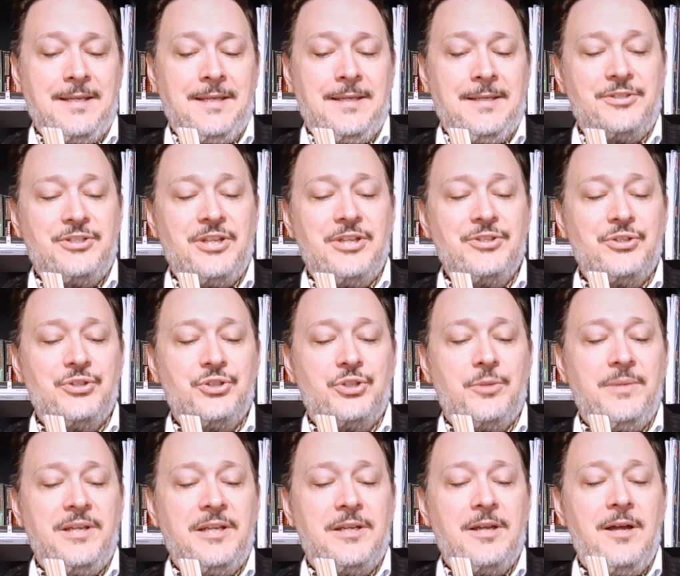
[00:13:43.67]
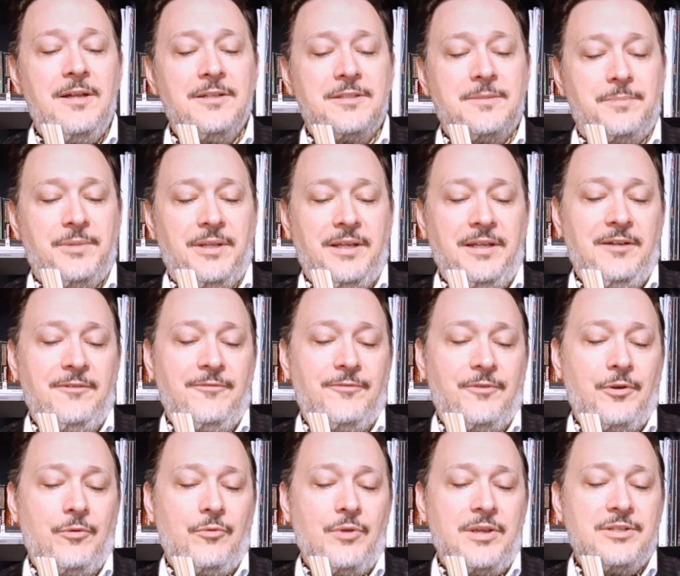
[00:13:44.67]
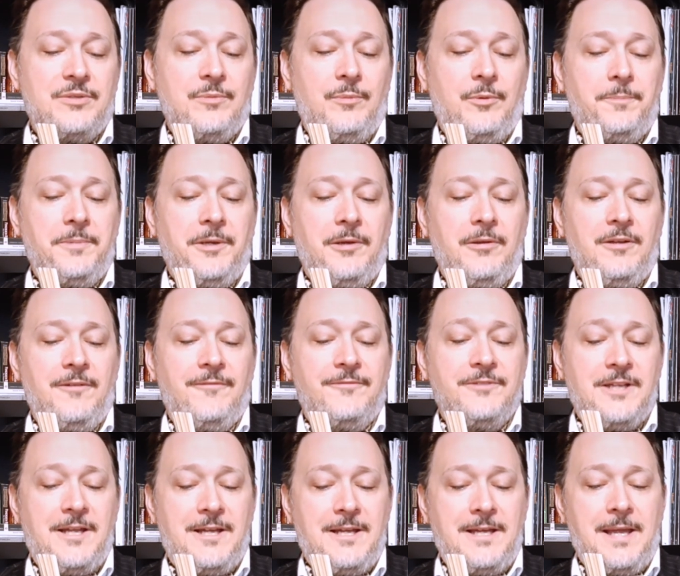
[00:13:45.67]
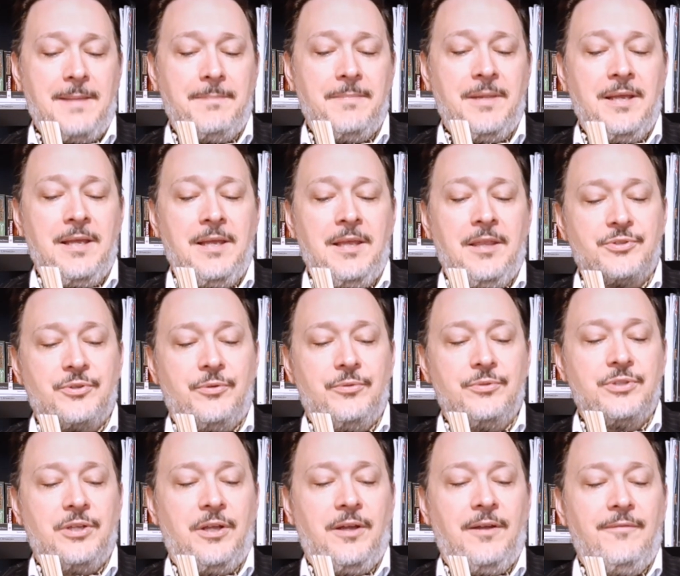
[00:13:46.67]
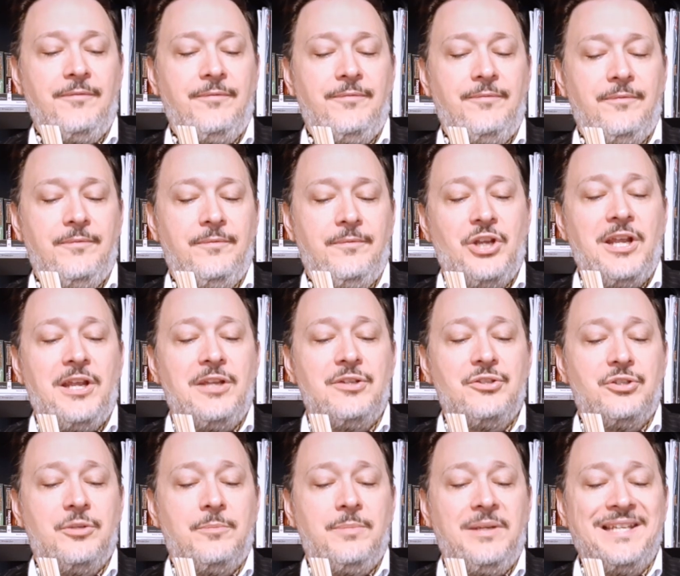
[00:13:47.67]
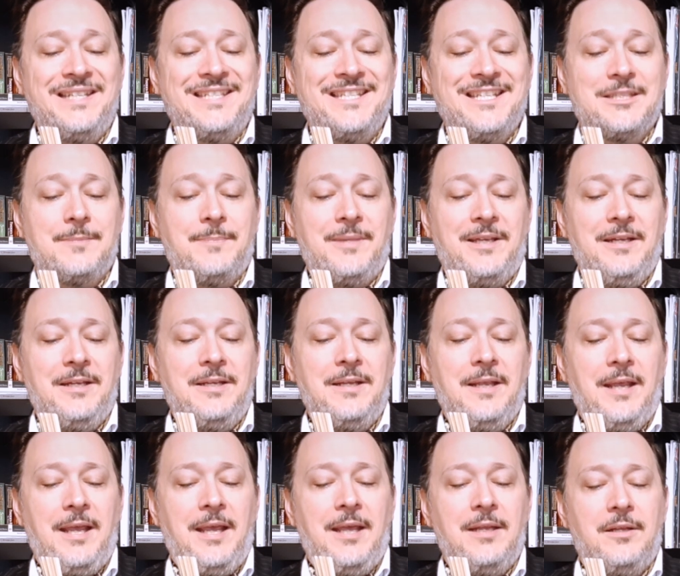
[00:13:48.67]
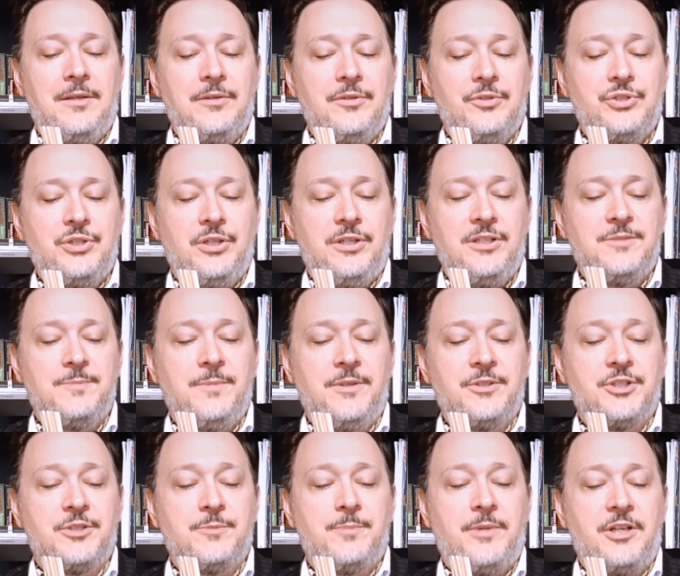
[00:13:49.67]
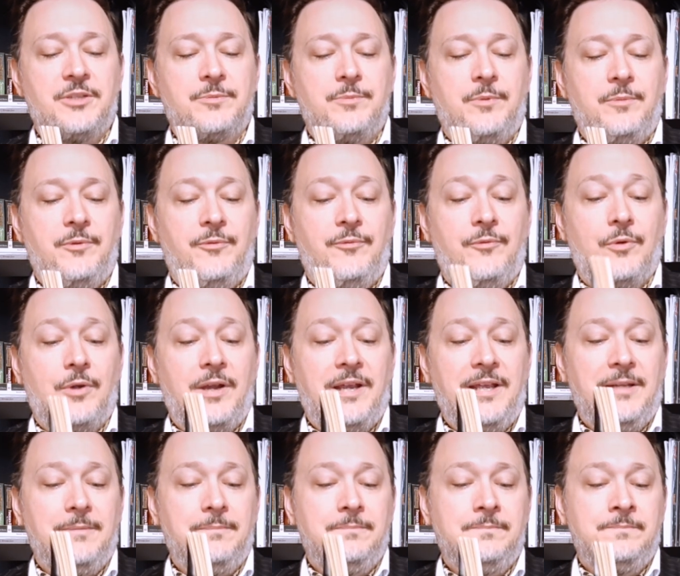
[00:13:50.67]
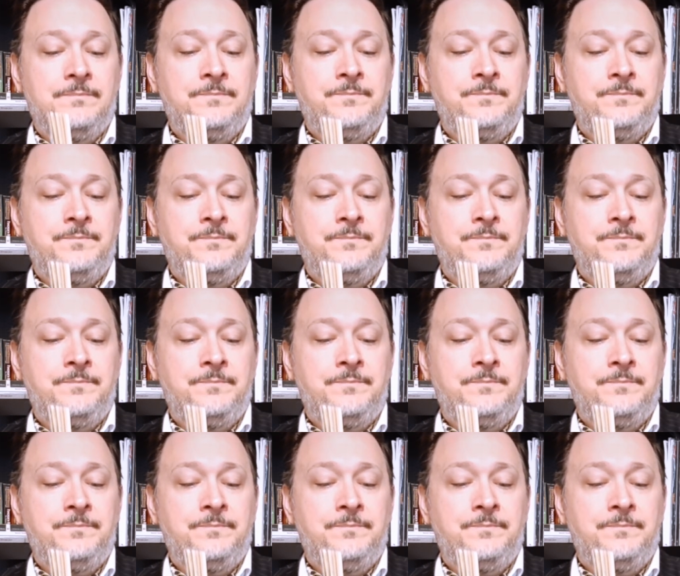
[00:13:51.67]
The decision should be contemplated for a reasonable period of time. The results of the change should be anticipated and understood as much as possible beforehand.